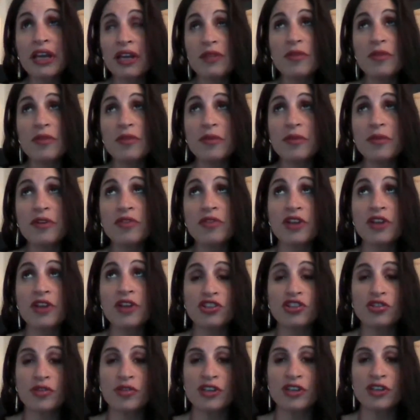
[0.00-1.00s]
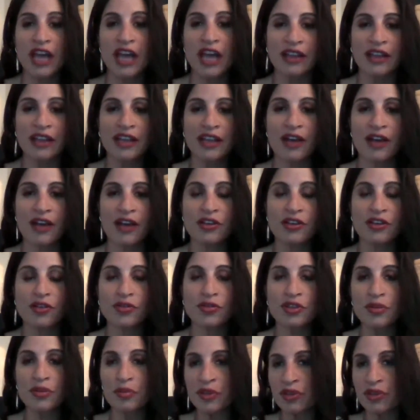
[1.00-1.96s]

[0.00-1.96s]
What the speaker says: Maybe you're not sure exactly how to use it,